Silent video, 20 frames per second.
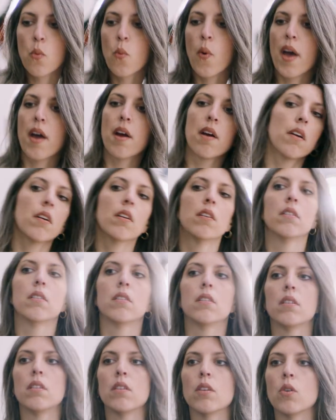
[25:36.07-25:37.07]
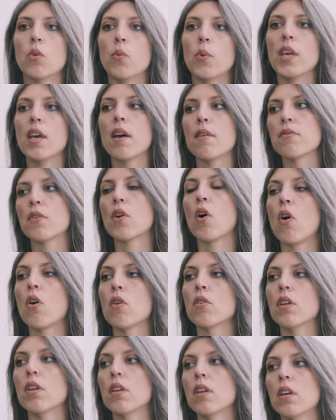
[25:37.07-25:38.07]
where we have
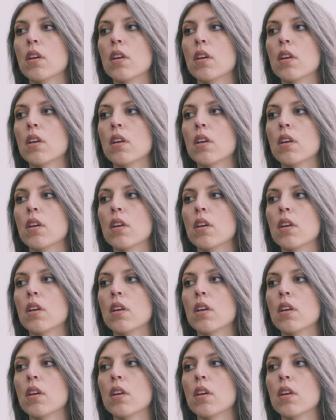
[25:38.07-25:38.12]
got